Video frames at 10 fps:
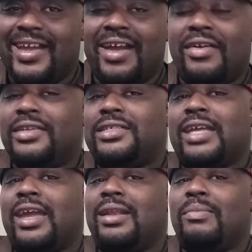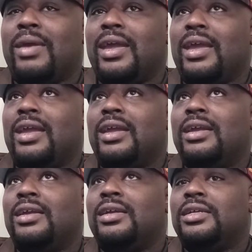I don't understand it, man.
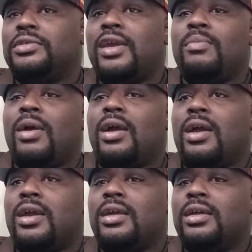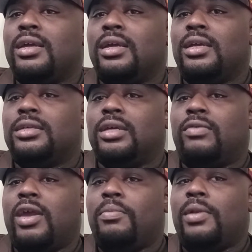Draymond is a
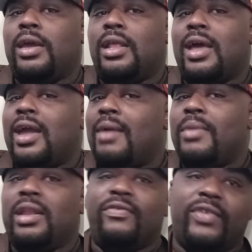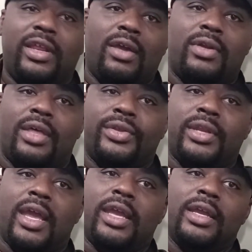great player. Like, I made a video the other
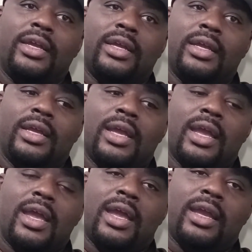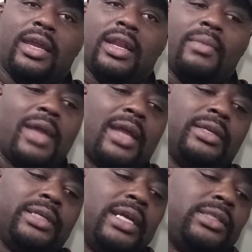day, and I'm
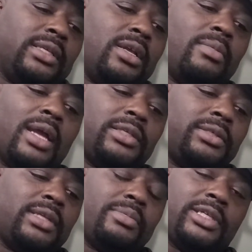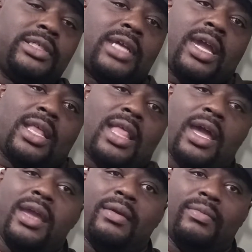not dissing him. I'm just saying,
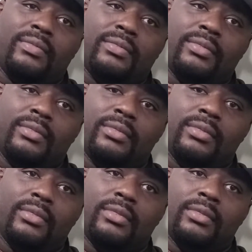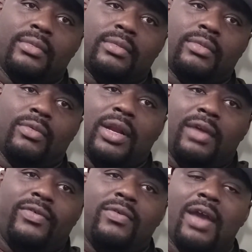like, what
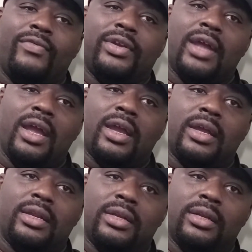have you ever done?